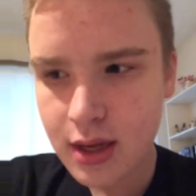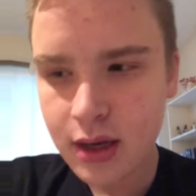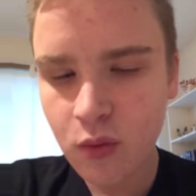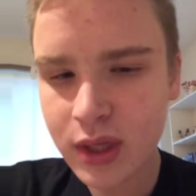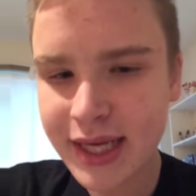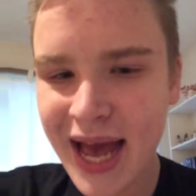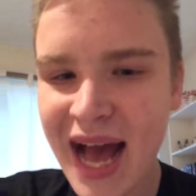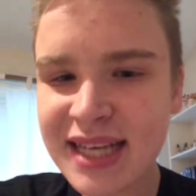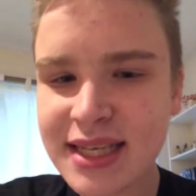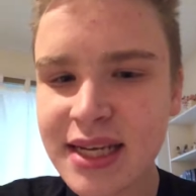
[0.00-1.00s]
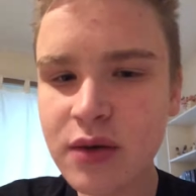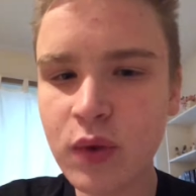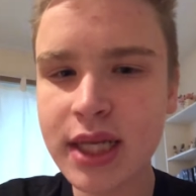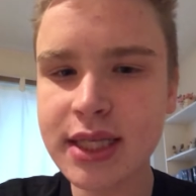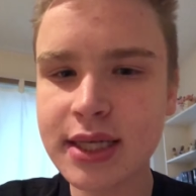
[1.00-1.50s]
when Cassidy
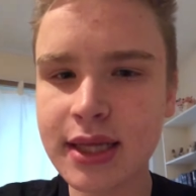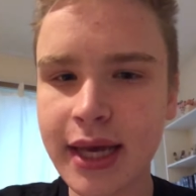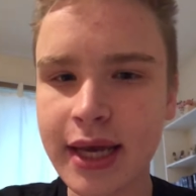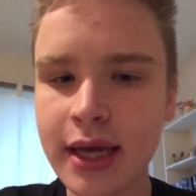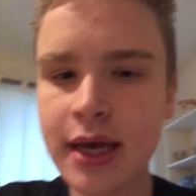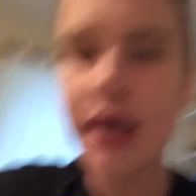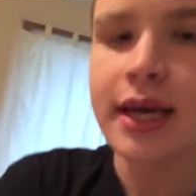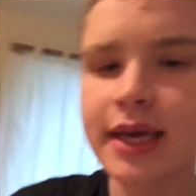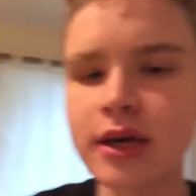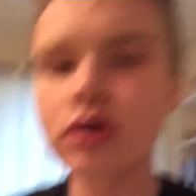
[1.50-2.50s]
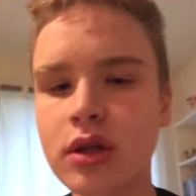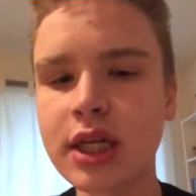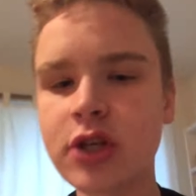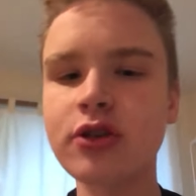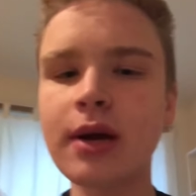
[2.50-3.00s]
went to like kill
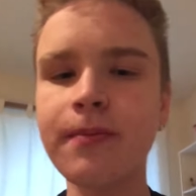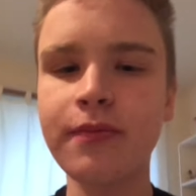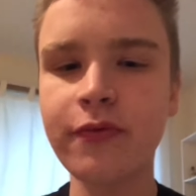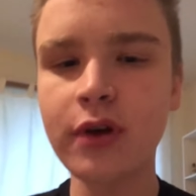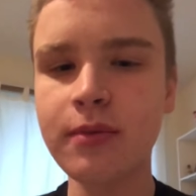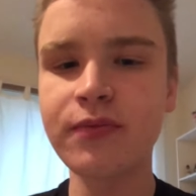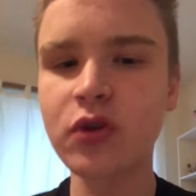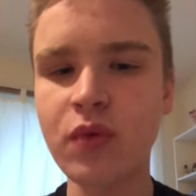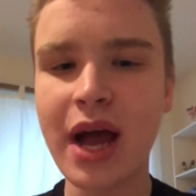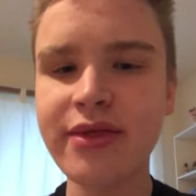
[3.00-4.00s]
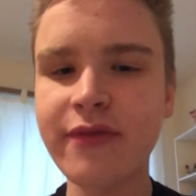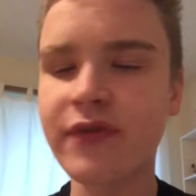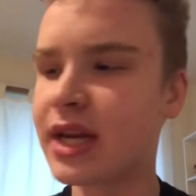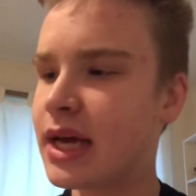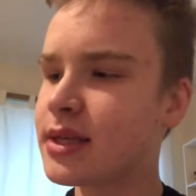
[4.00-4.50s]
Glitchtrap from the Wrath of
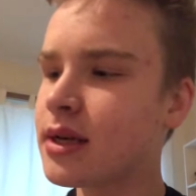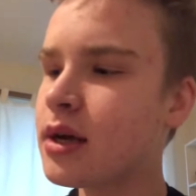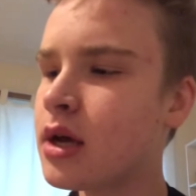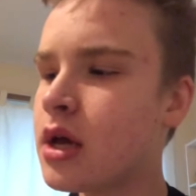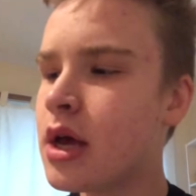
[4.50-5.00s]
Vanessa,